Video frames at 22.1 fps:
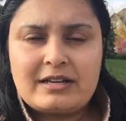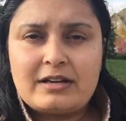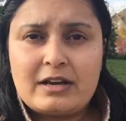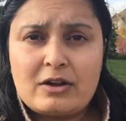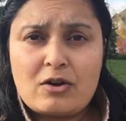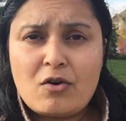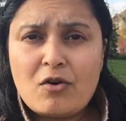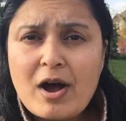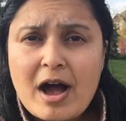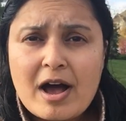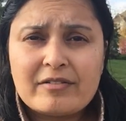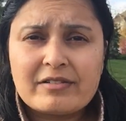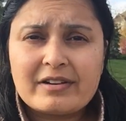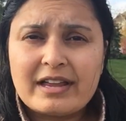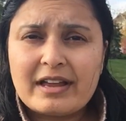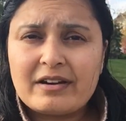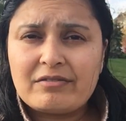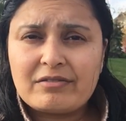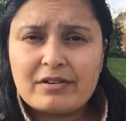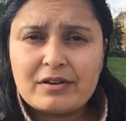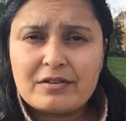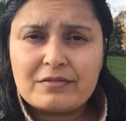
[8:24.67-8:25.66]
go out and
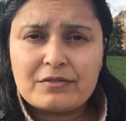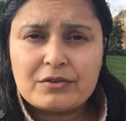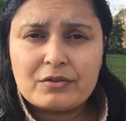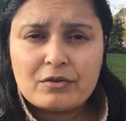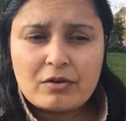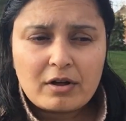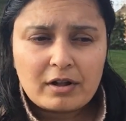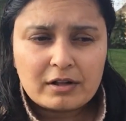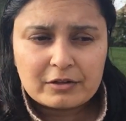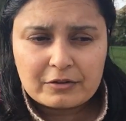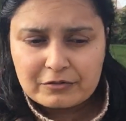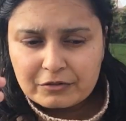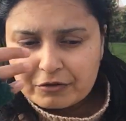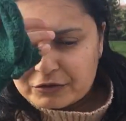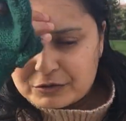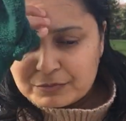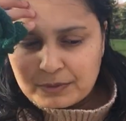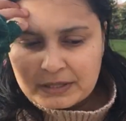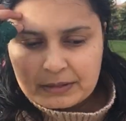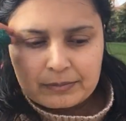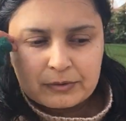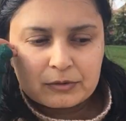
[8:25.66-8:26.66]
get rid of you, all of those
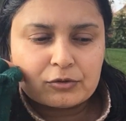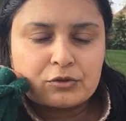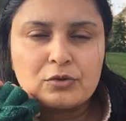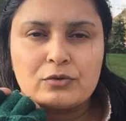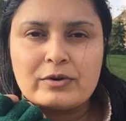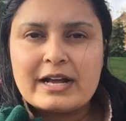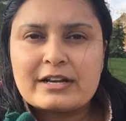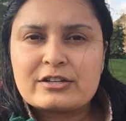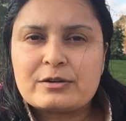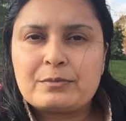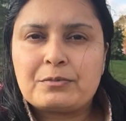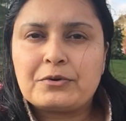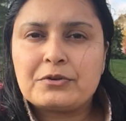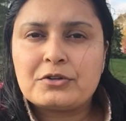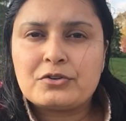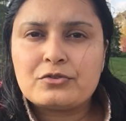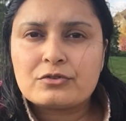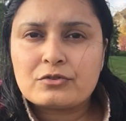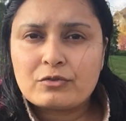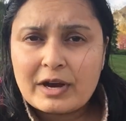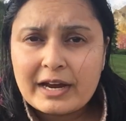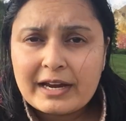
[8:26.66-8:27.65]
people who don't actually
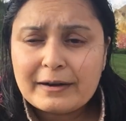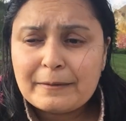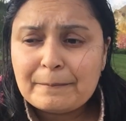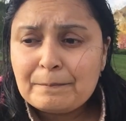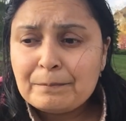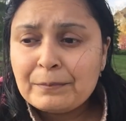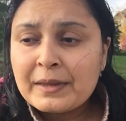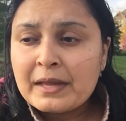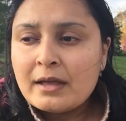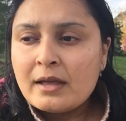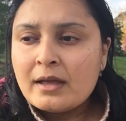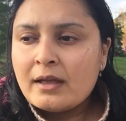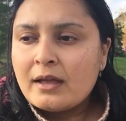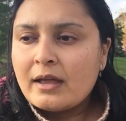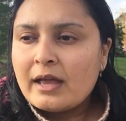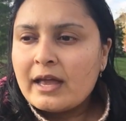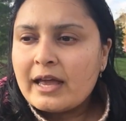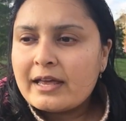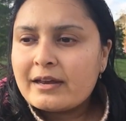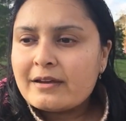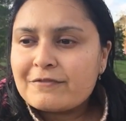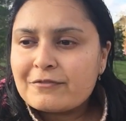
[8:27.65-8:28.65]
produce, right?
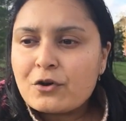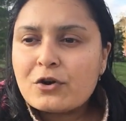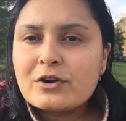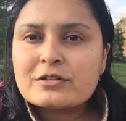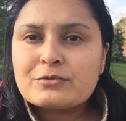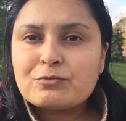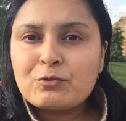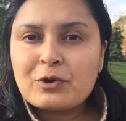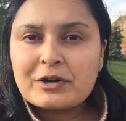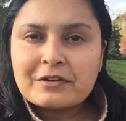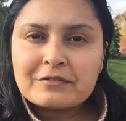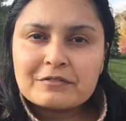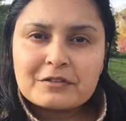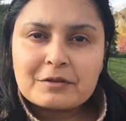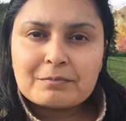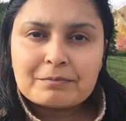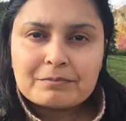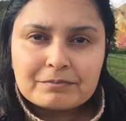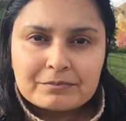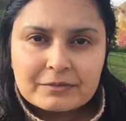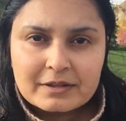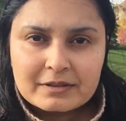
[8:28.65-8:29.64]
And of course, one of
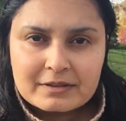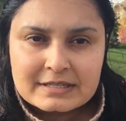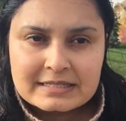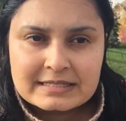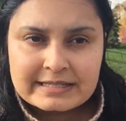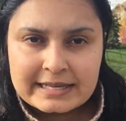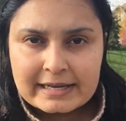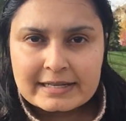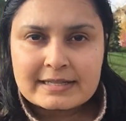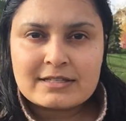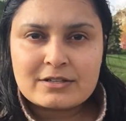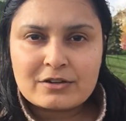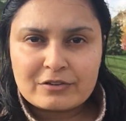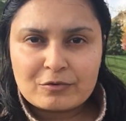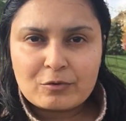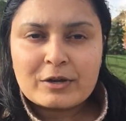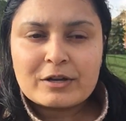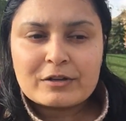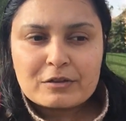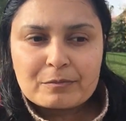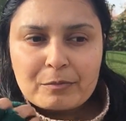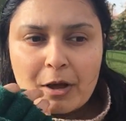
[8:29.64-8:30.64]
the sects, or
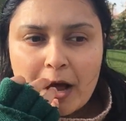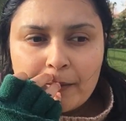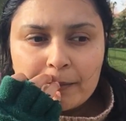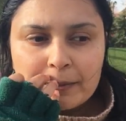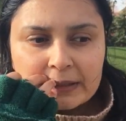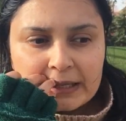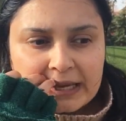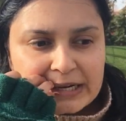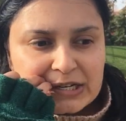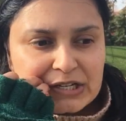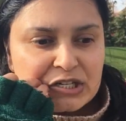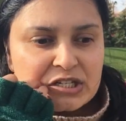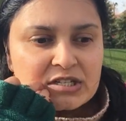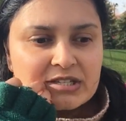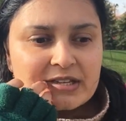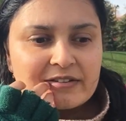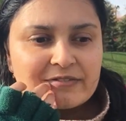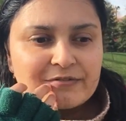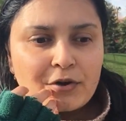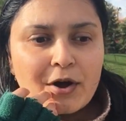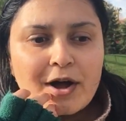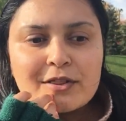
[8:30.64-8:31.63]
one of the populations
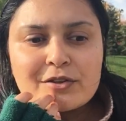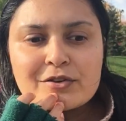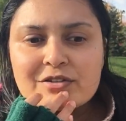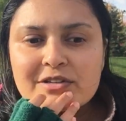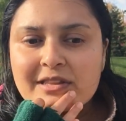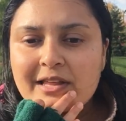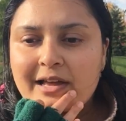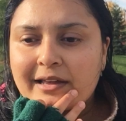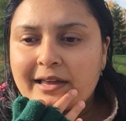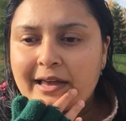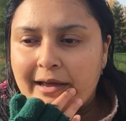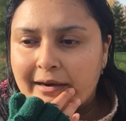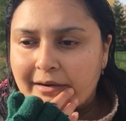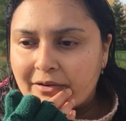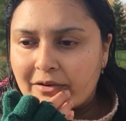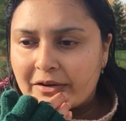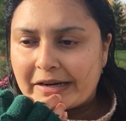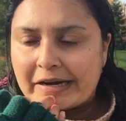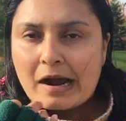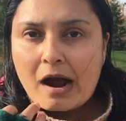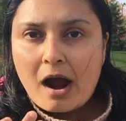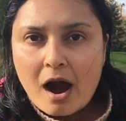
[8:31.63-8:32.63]
that fall into that
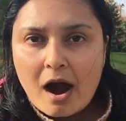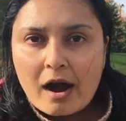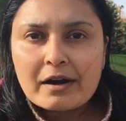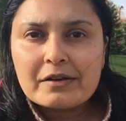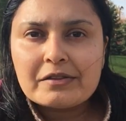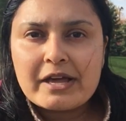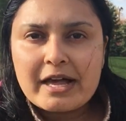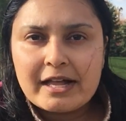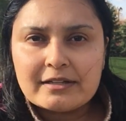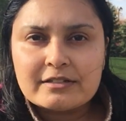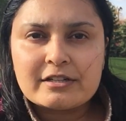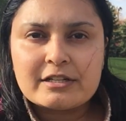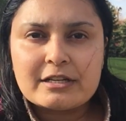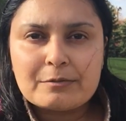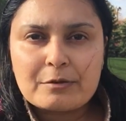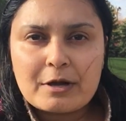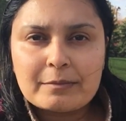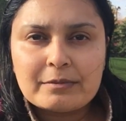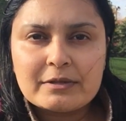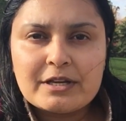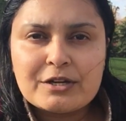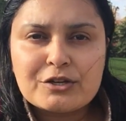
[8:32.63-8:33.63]
category are the elderly
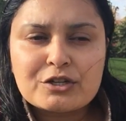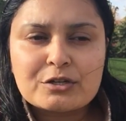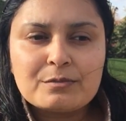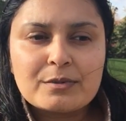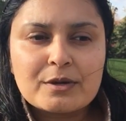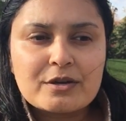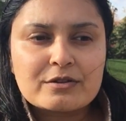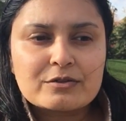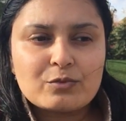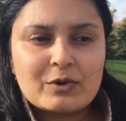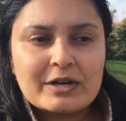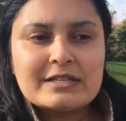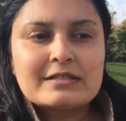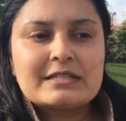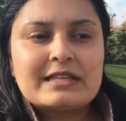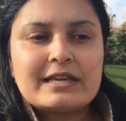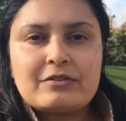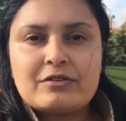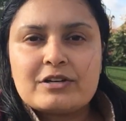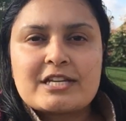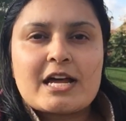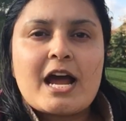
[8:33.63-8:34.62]
population, because once
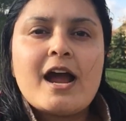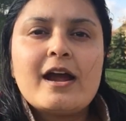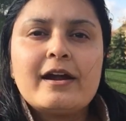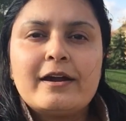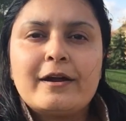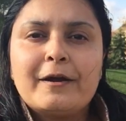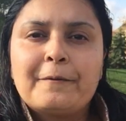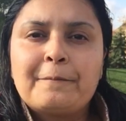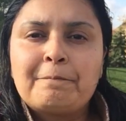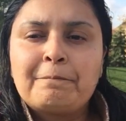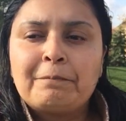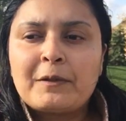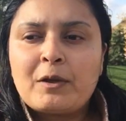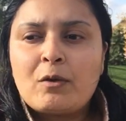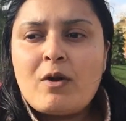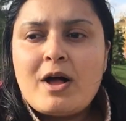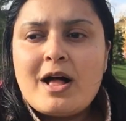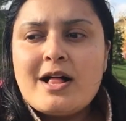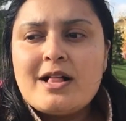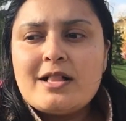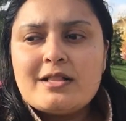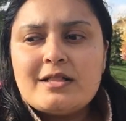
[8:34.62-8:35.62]
they retire,
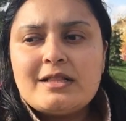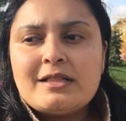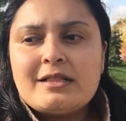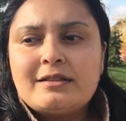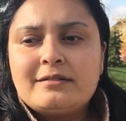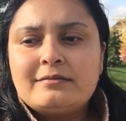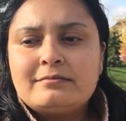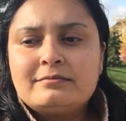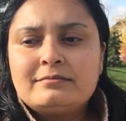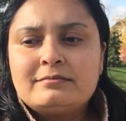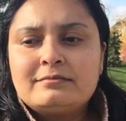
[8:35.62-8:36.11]
well,